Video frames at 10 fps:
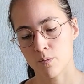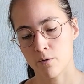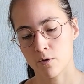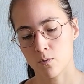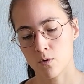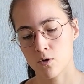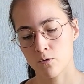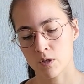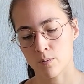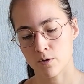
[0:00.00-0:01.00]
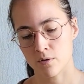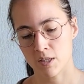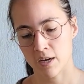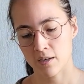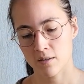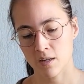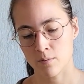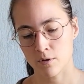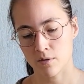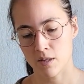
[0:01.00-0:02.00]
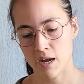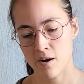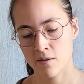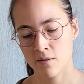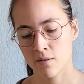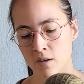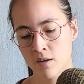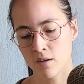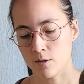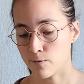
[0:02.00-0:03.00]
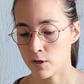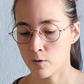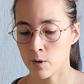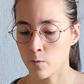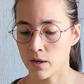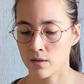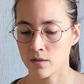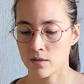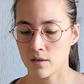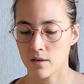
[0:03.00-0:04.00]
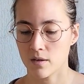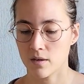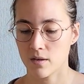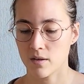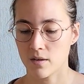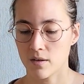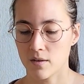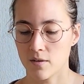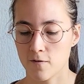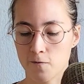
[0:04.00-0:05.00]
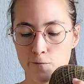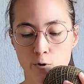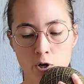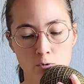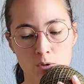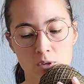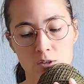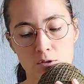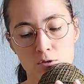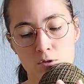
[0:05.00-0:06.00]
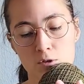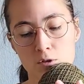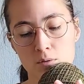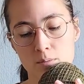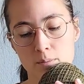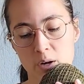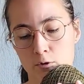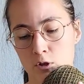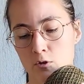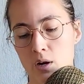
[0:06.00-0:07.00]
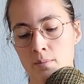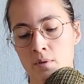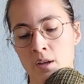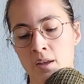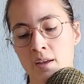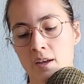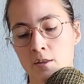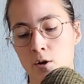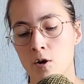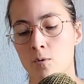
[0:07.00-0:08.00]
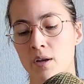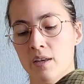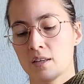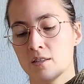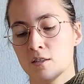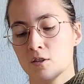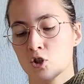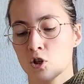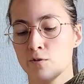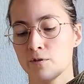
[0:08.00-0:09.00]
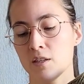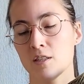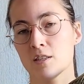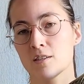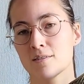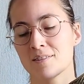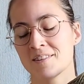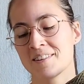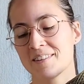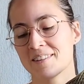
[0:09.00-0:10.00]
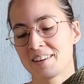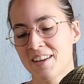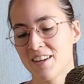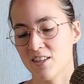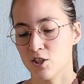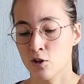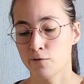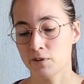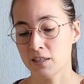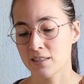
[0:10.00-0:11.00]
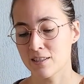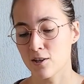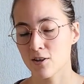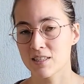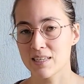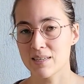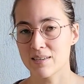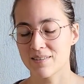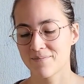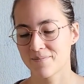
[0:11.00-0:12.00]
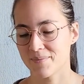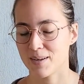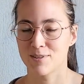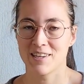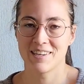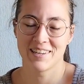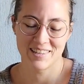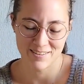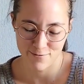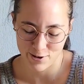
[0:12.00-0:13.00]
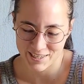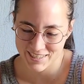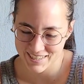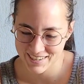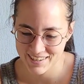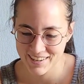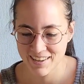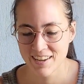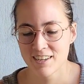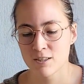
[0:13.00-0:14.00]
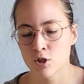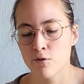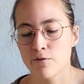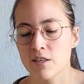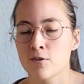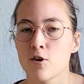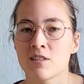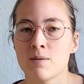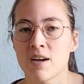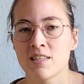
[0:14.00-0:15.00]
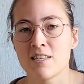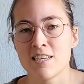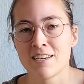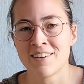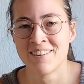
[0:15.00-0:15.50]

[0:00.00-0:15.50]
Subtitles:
merino wool, 20% yak, 10% nylon. It's a fingering weight, 400 meters per 100 gram. And the colorway is Jean Fils. Jean Fils Dirty, I'm saying it in French. Jean Fils Dirty Martini.